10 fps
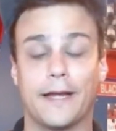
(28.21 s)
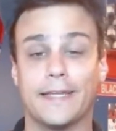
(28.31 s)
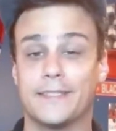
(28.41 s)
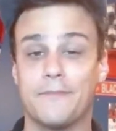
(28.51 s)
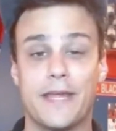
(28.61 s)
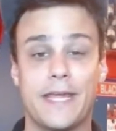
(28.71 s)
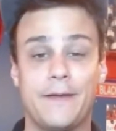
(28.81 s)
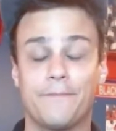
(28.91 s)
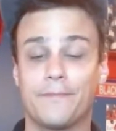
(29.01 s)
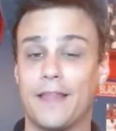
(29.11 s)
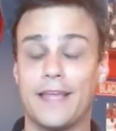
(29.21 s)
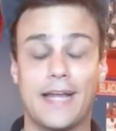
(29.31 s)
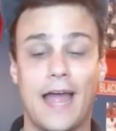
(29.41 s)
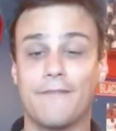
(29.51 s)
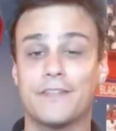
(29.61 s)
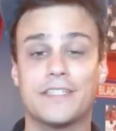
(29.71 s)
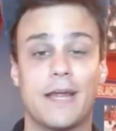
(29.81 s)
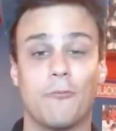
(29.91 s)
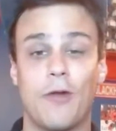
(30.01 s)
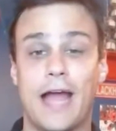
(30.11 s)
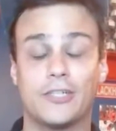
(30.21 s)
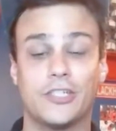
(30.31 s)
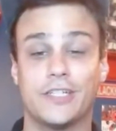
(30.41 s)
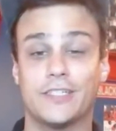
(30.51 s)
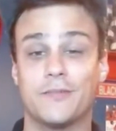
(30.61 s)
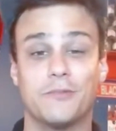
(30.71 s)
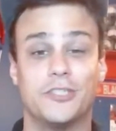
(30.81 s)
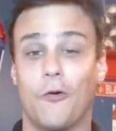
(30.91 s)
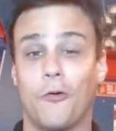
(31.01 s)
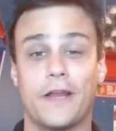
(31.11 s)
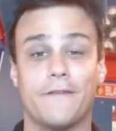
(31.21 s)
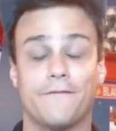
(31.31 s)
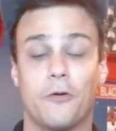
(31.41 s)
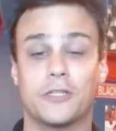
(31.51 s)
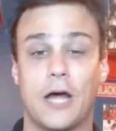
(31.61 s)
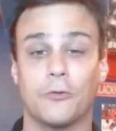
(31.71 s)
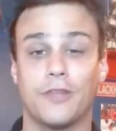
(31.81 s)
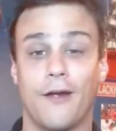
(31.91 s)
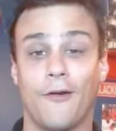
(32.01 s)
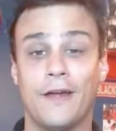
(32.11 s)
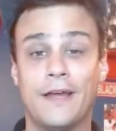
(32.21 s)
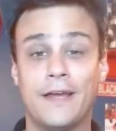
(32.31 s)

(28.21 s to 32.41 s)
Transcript: And to me, I think I have the same reaction as the majority of folks out there,